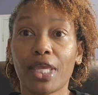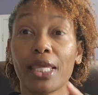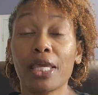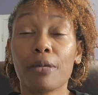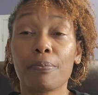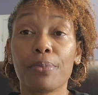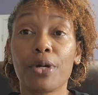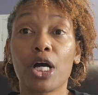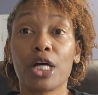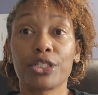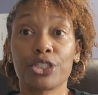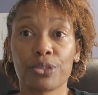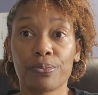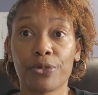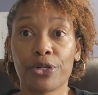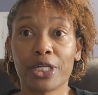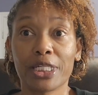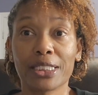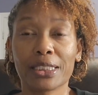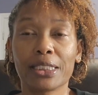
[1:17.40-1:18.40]
and
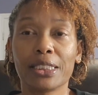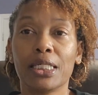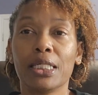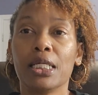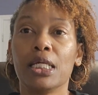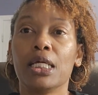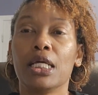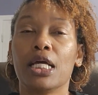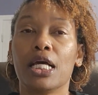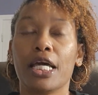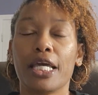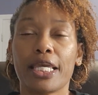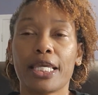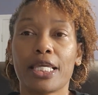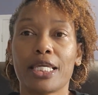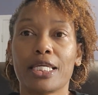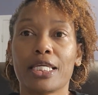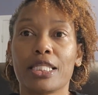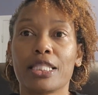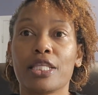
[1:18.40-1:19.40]
Poshmark,
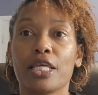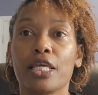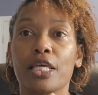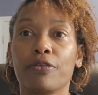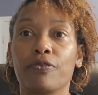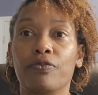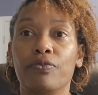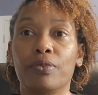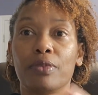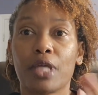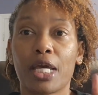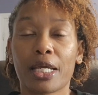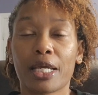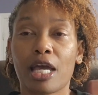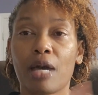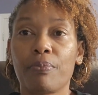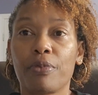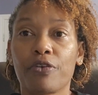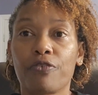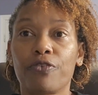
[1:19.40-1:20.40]
and I
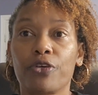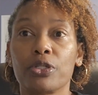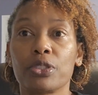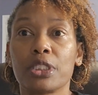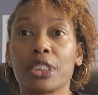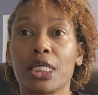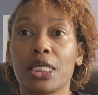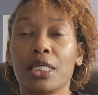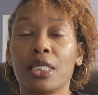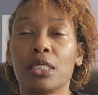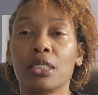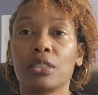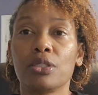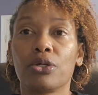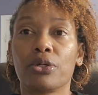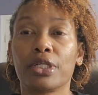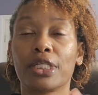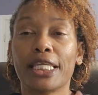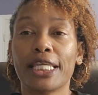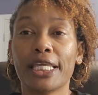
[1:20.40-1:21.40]
got my first hit
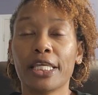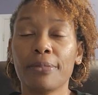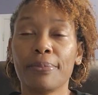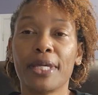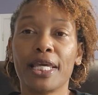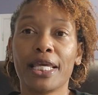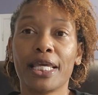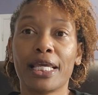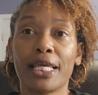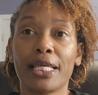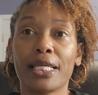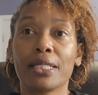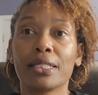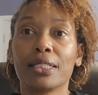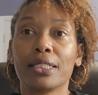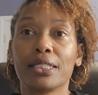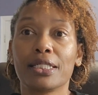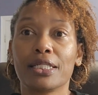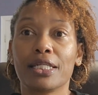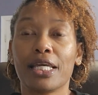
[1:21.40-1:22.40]
on eBay,
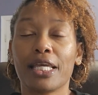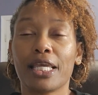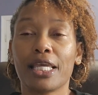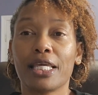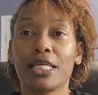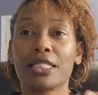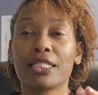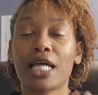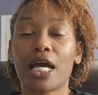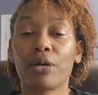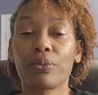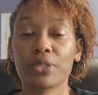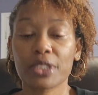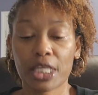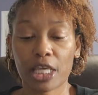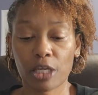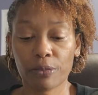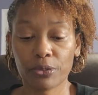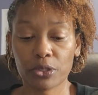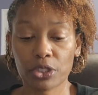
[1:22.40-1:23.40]
and I was
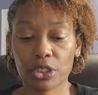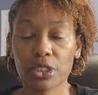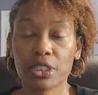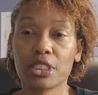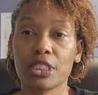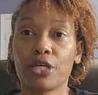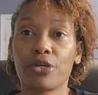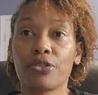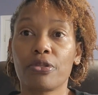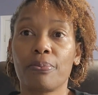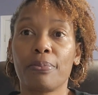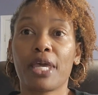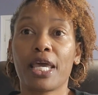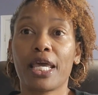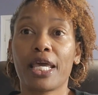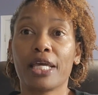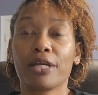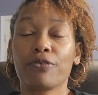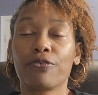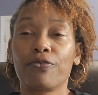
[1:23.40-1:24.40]
able to sell the
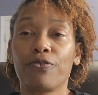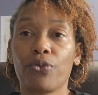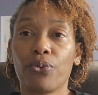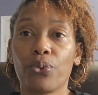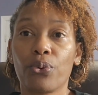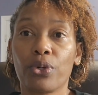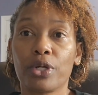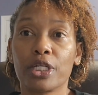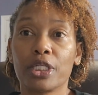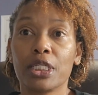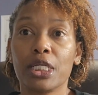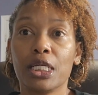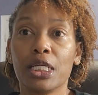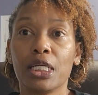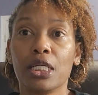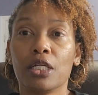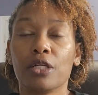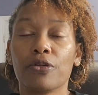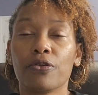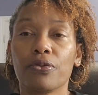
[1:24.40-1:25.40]
bag for
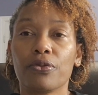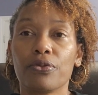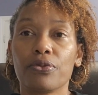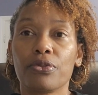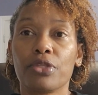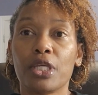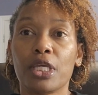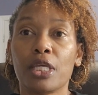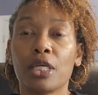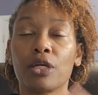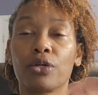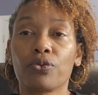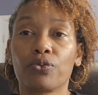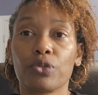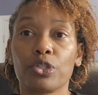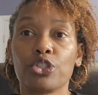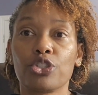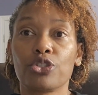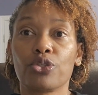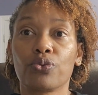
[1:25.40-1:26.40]
the
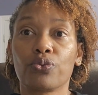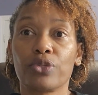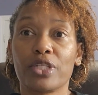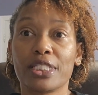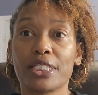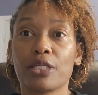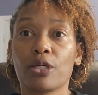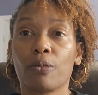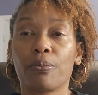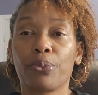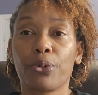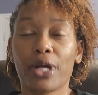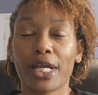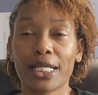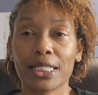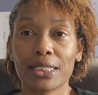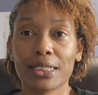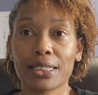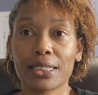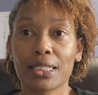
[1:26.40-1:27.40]
original retail
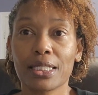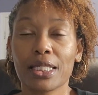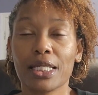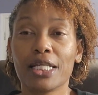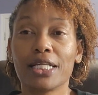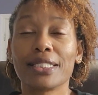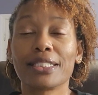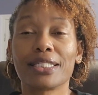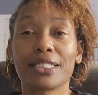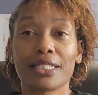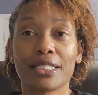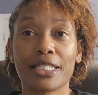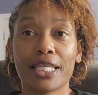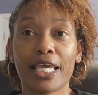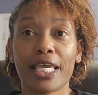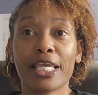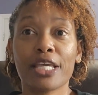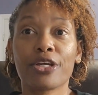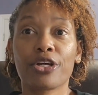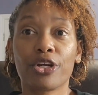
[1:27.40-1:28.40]
price.
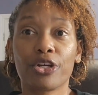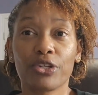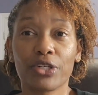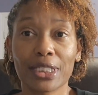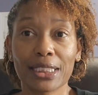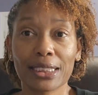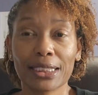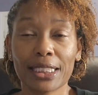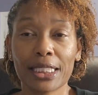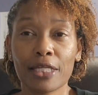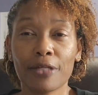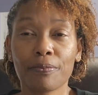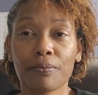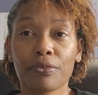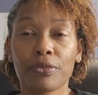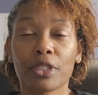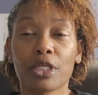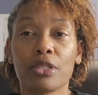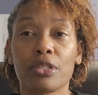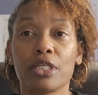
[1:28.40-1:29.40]
Today, currently,
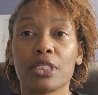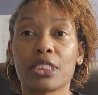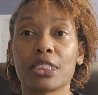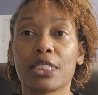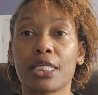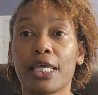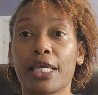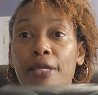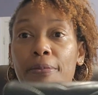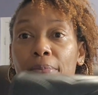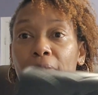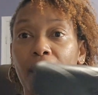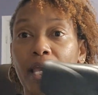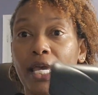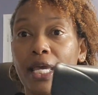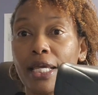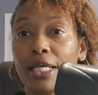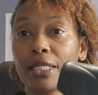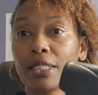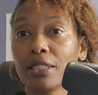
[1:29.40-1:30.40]
the same
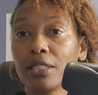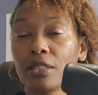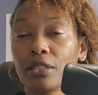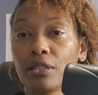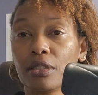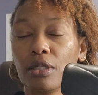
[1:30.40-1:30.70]
bag